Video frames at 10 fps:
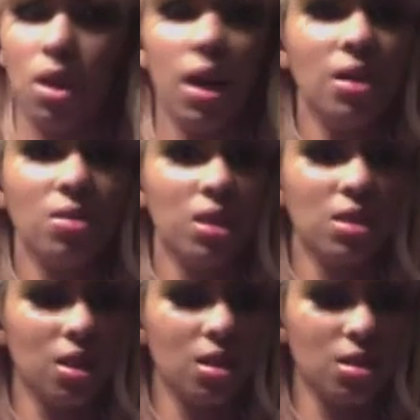I realized
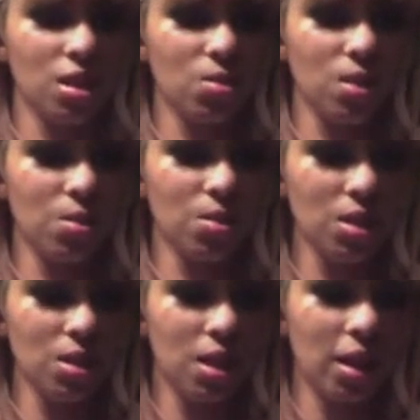Jack Swagger was in
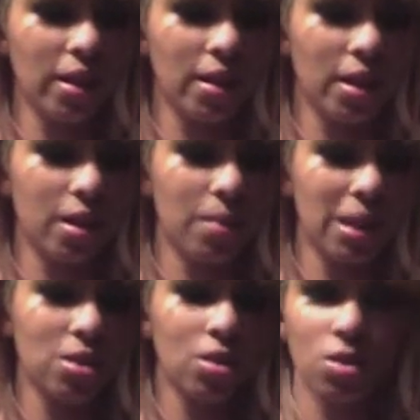it. And
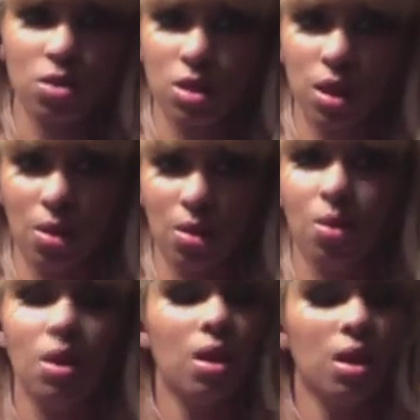Antonio Cesaro.
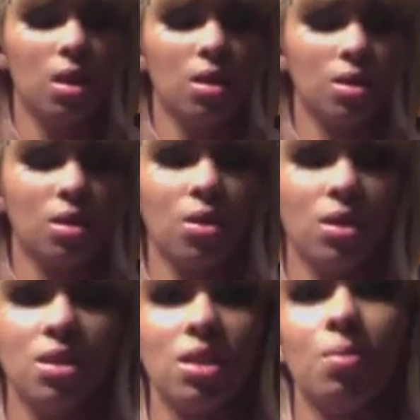So
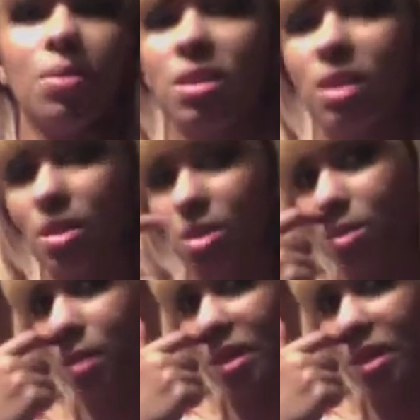here's a couple things I noticed about